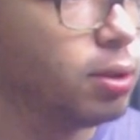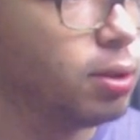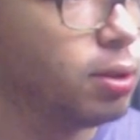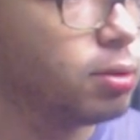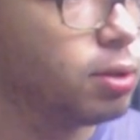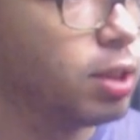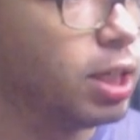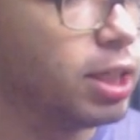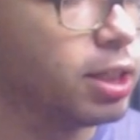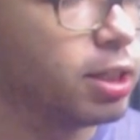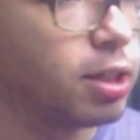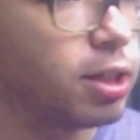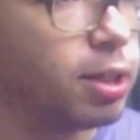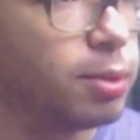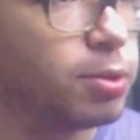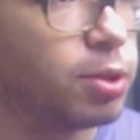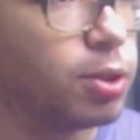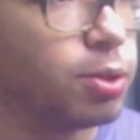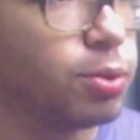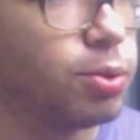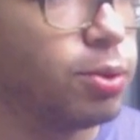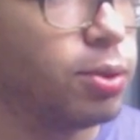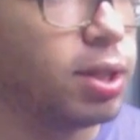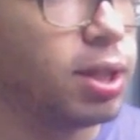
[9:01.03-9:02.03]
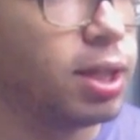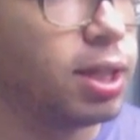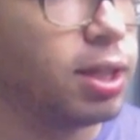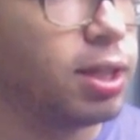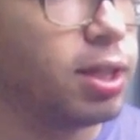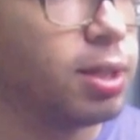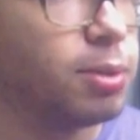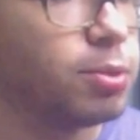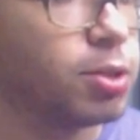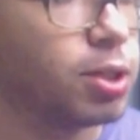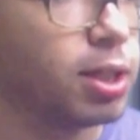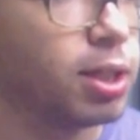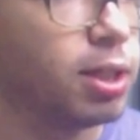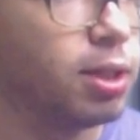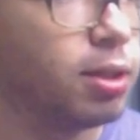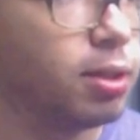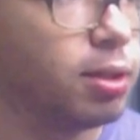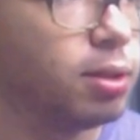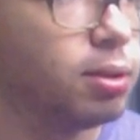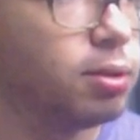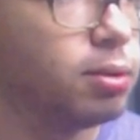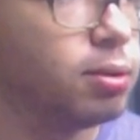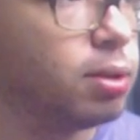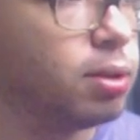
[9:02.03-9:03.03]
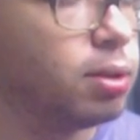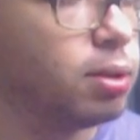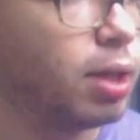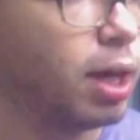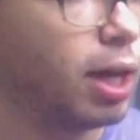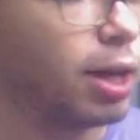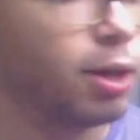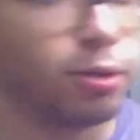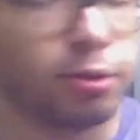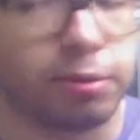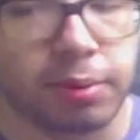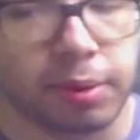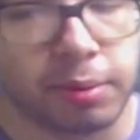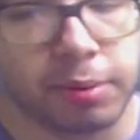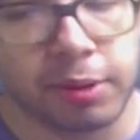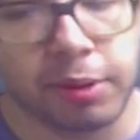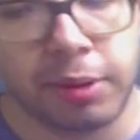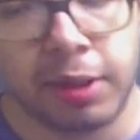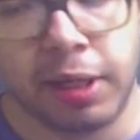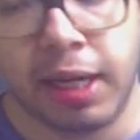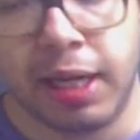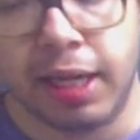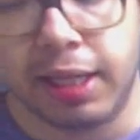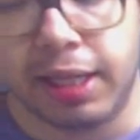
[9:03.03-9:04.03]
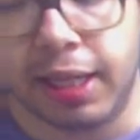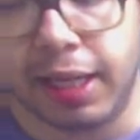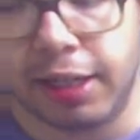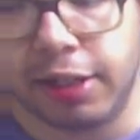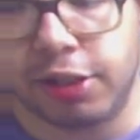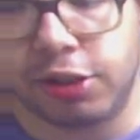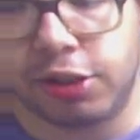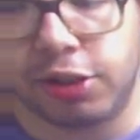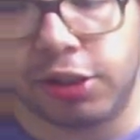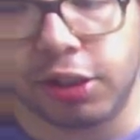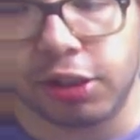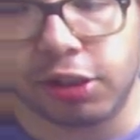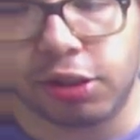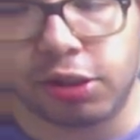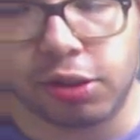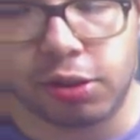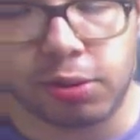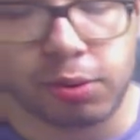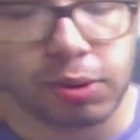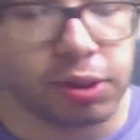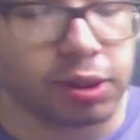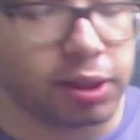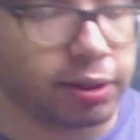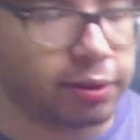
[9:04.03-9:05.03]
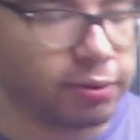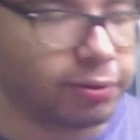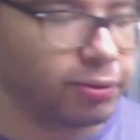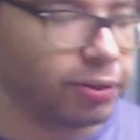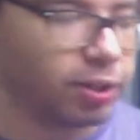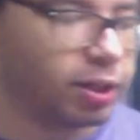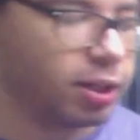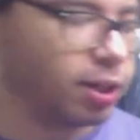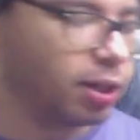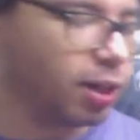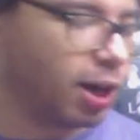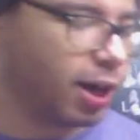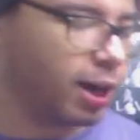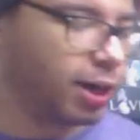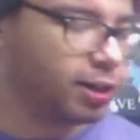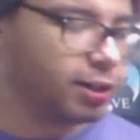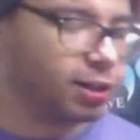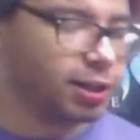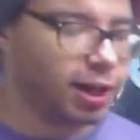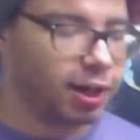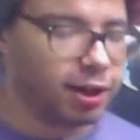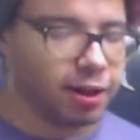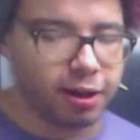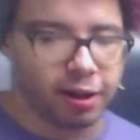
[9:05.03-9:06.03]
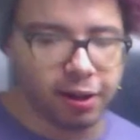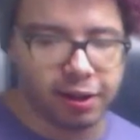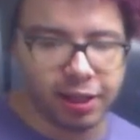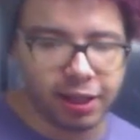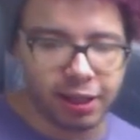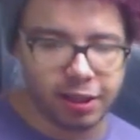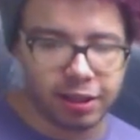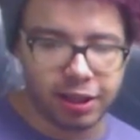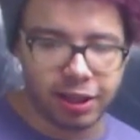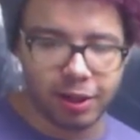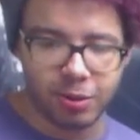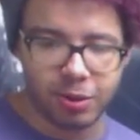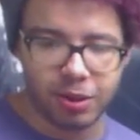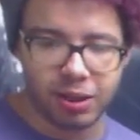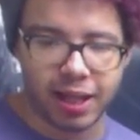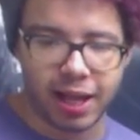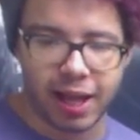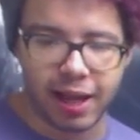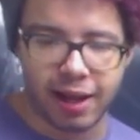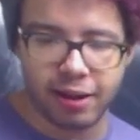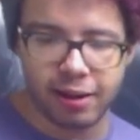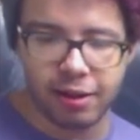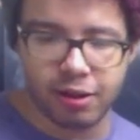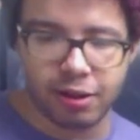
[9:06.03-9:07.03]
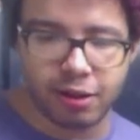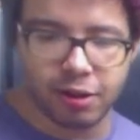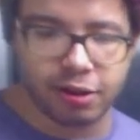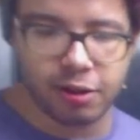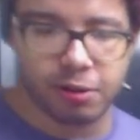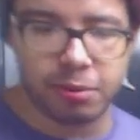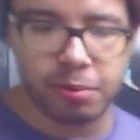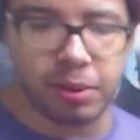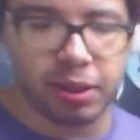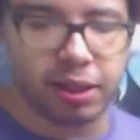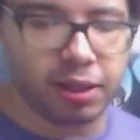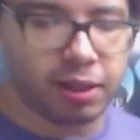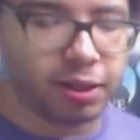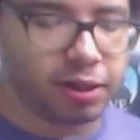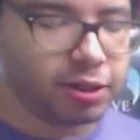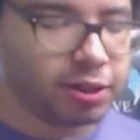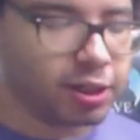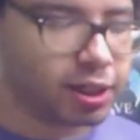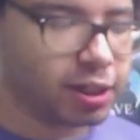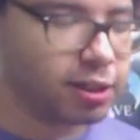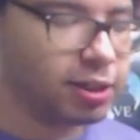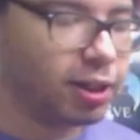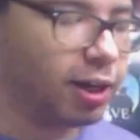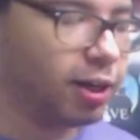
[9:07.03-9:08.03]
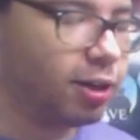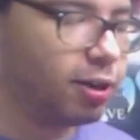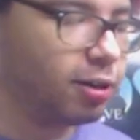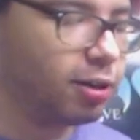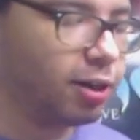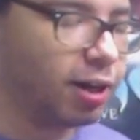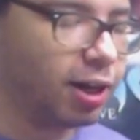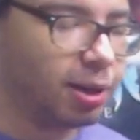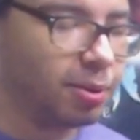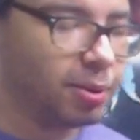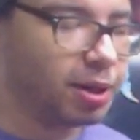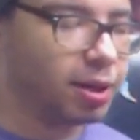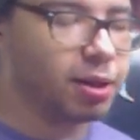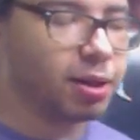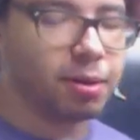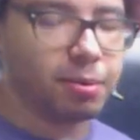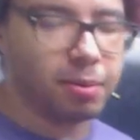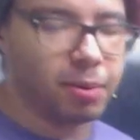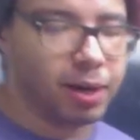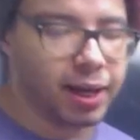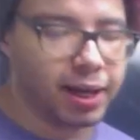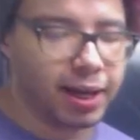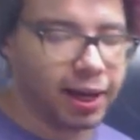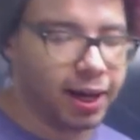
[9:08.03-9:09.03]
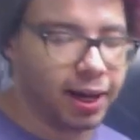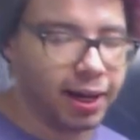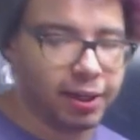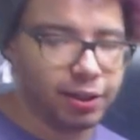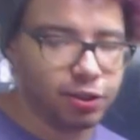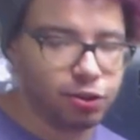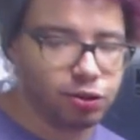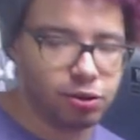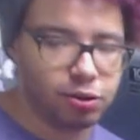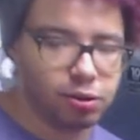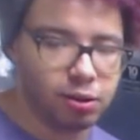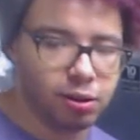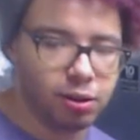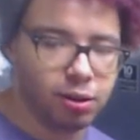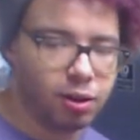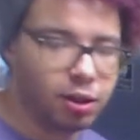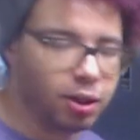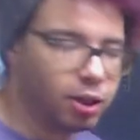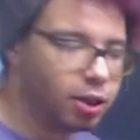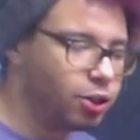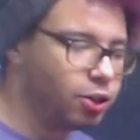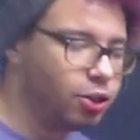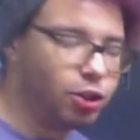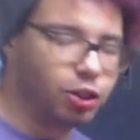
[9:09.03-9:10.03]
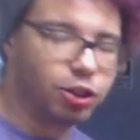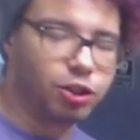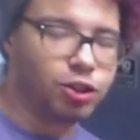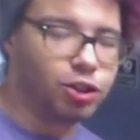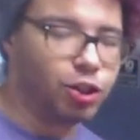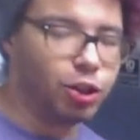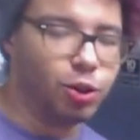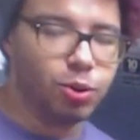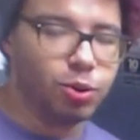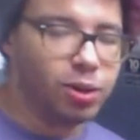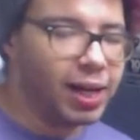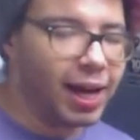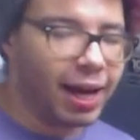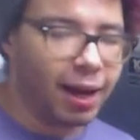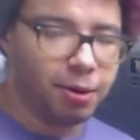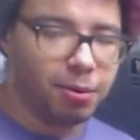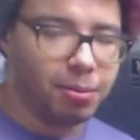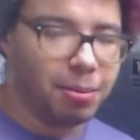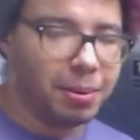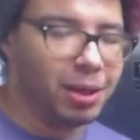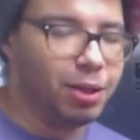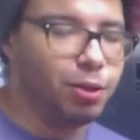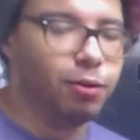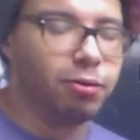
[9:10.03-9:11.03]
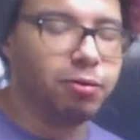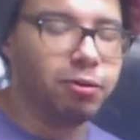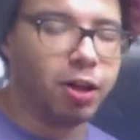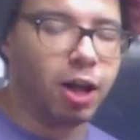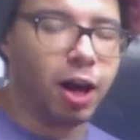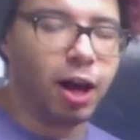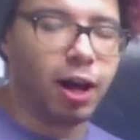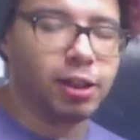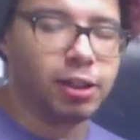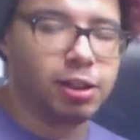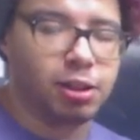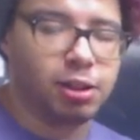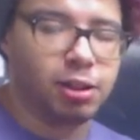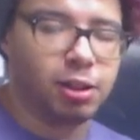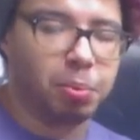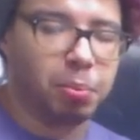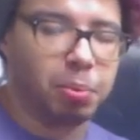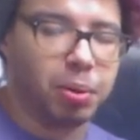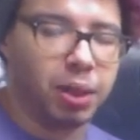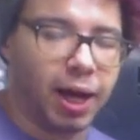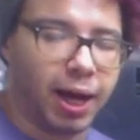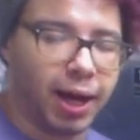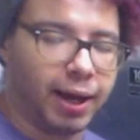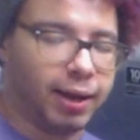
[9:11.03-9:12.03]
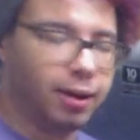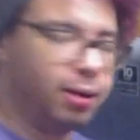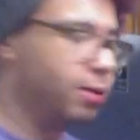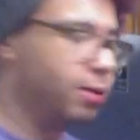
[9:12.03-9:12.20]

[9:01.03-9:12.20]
Is it Kim Jong-un then Kim Jong-il? I don't remember. That his sister was freaking hot as hell, and that they would let her be their dictator. And I'm like, my guys, you're too down. You've lost the plot.